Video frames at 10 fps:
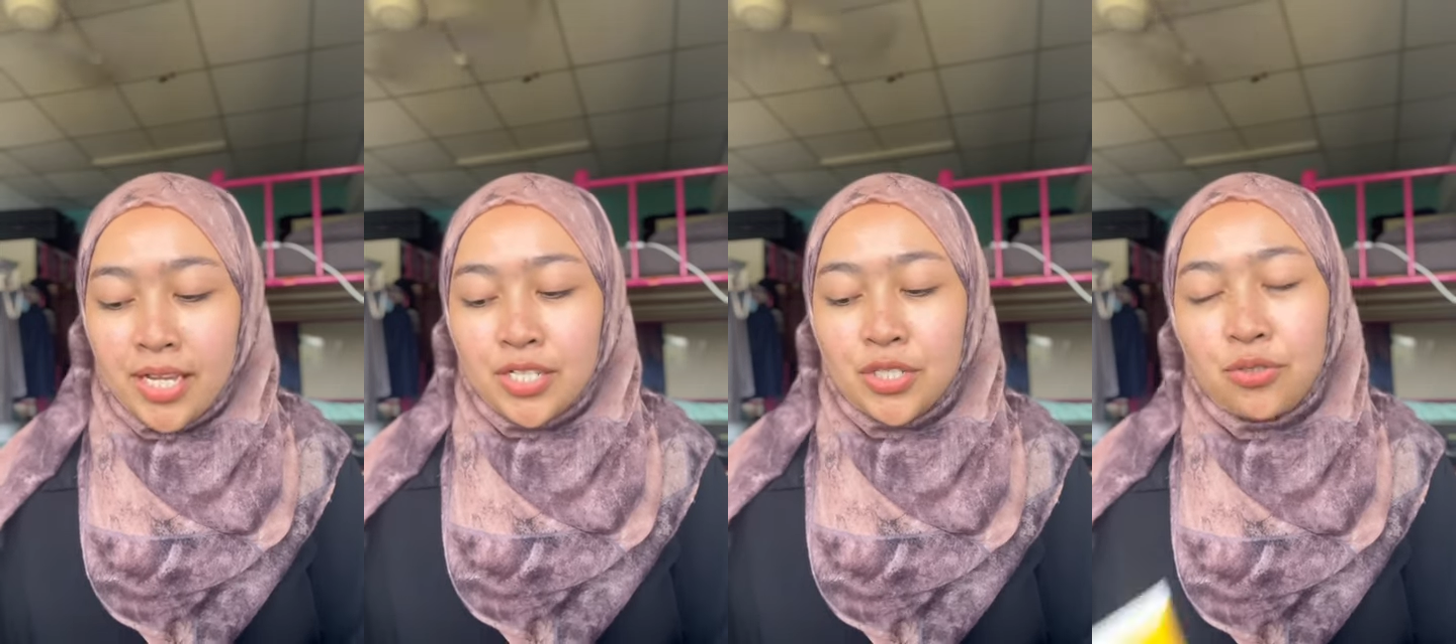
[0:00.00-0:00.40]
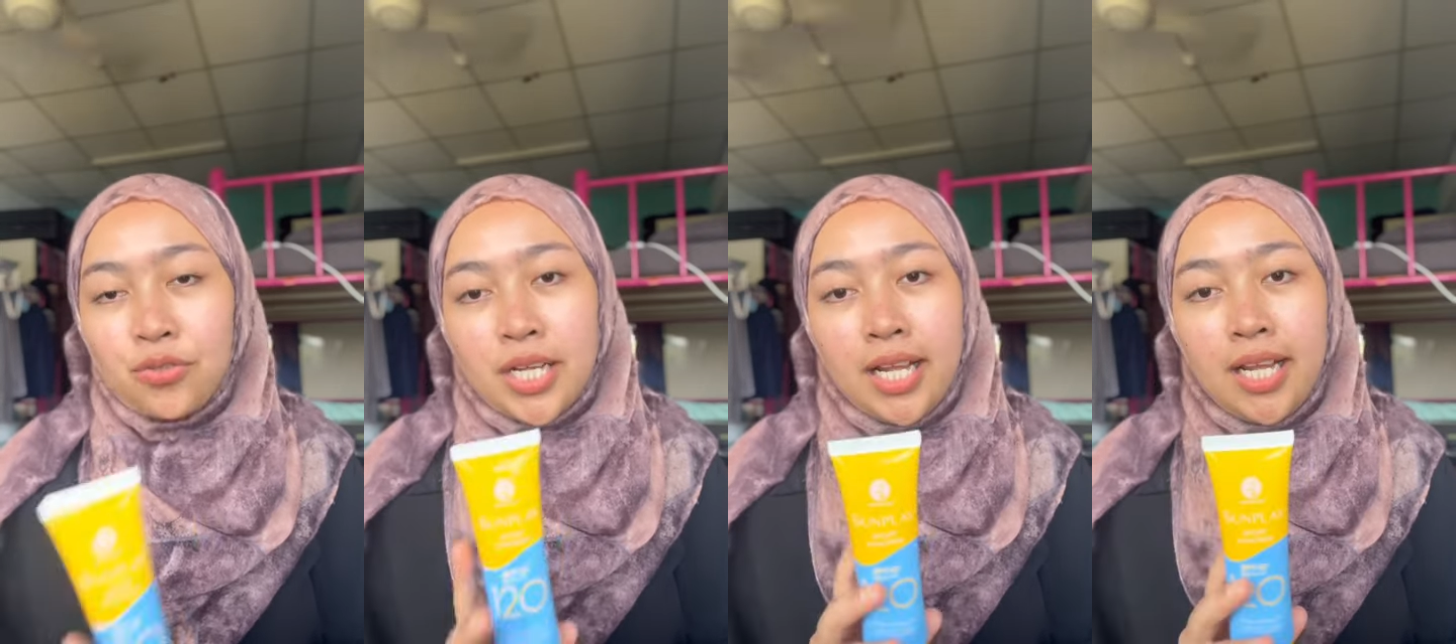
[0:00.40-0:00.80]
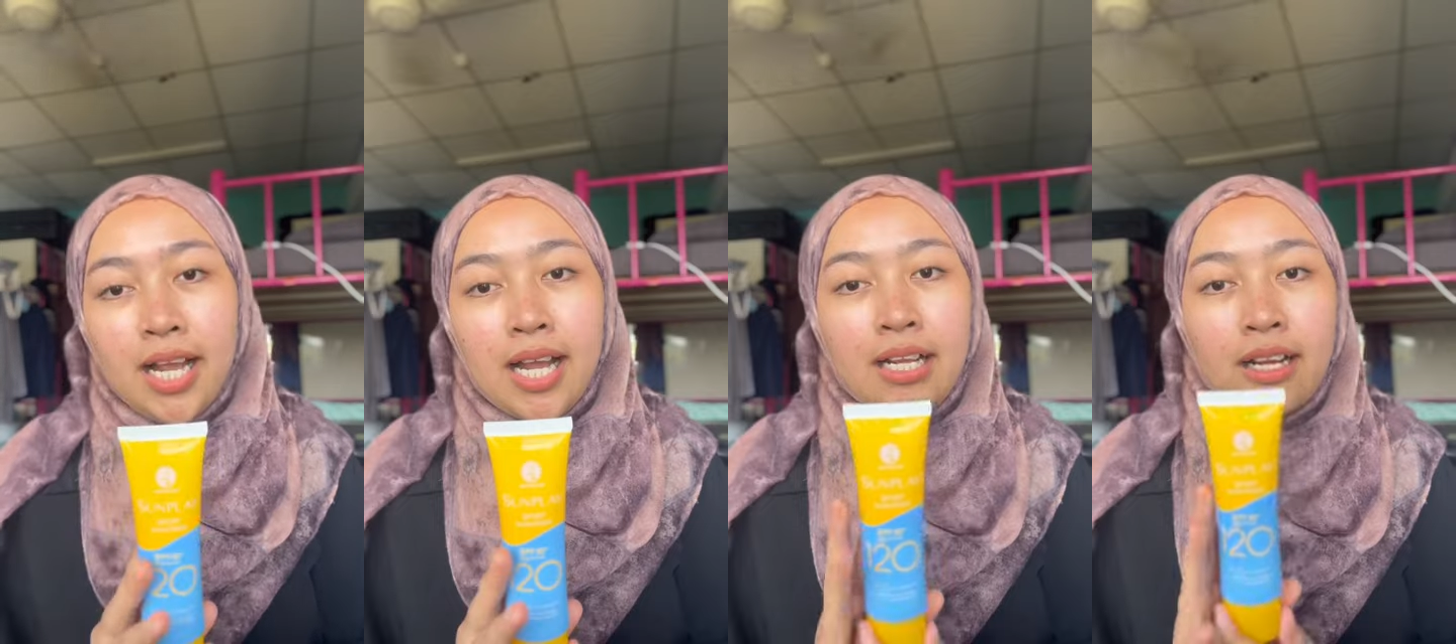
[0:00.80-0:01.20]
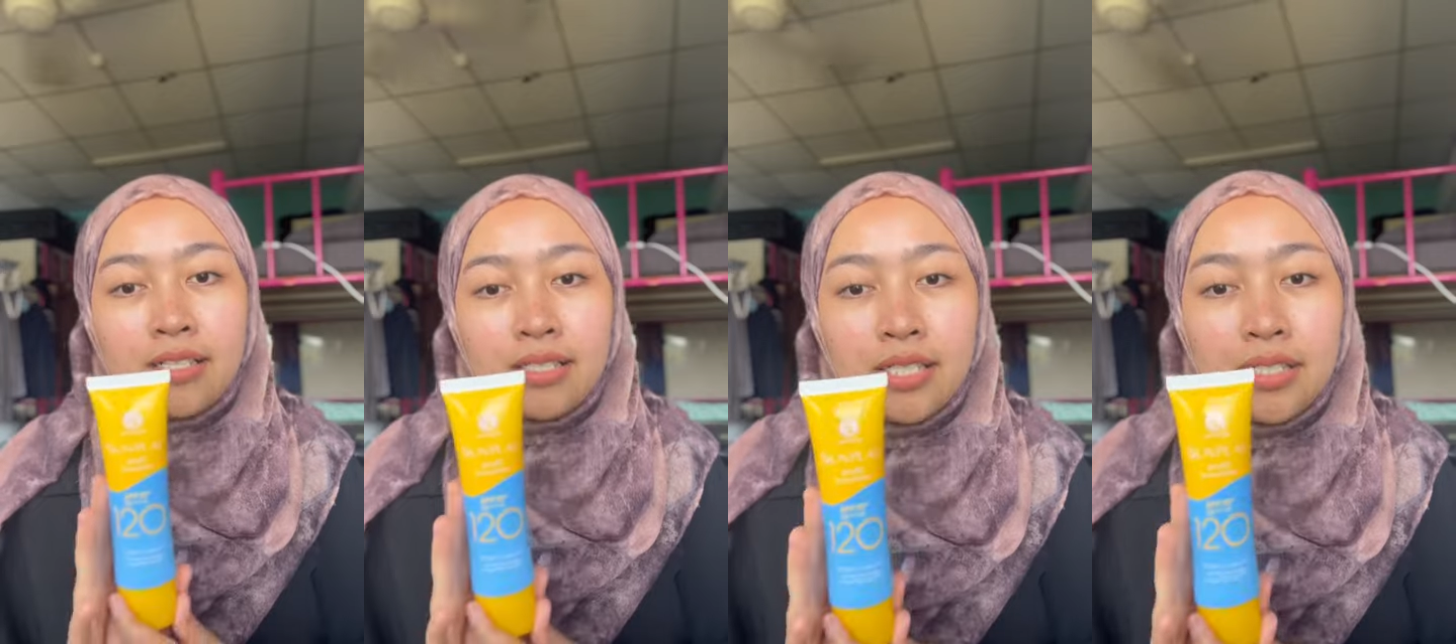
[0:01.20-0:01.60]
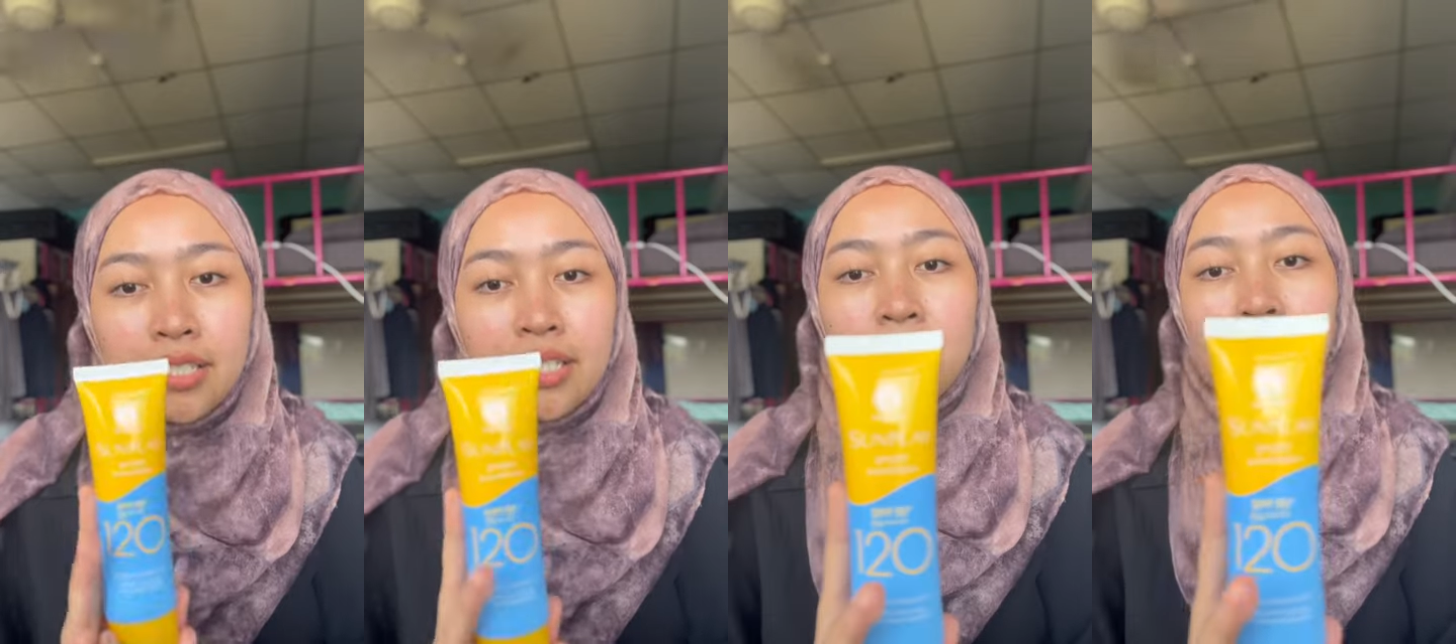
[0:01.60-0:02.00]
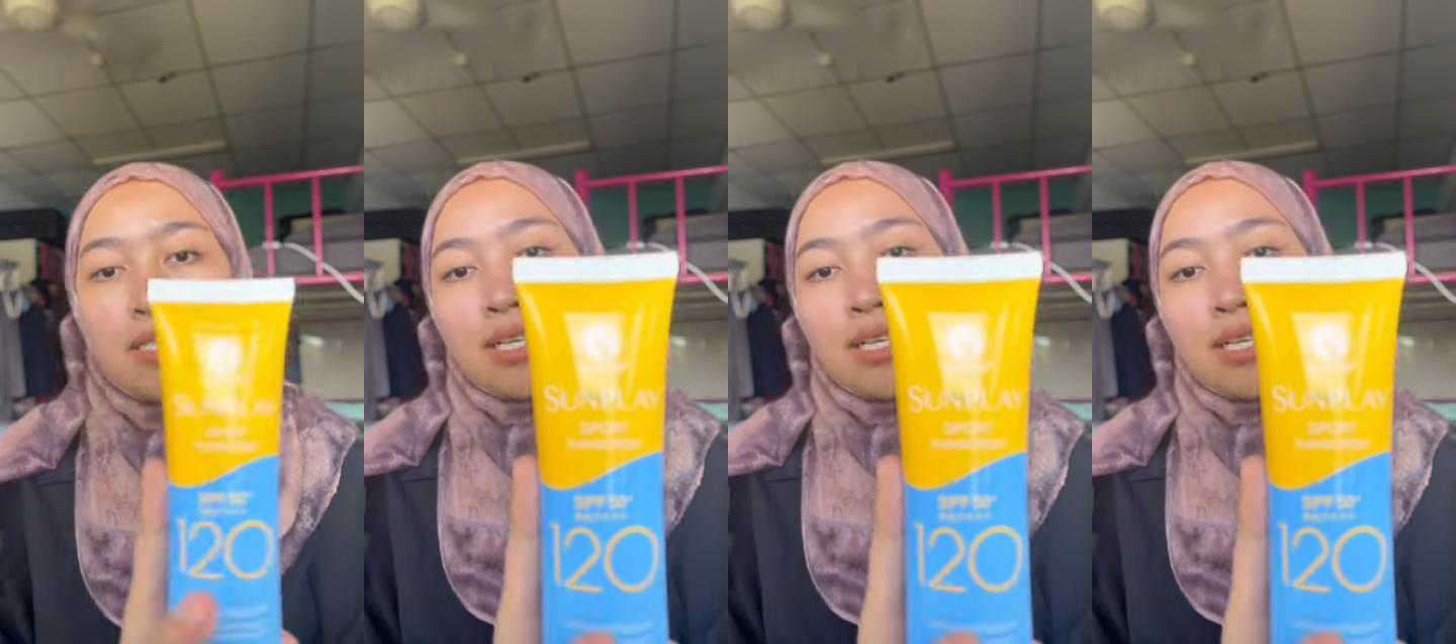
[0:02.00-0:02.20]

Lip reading: So, today I got a sunscreen by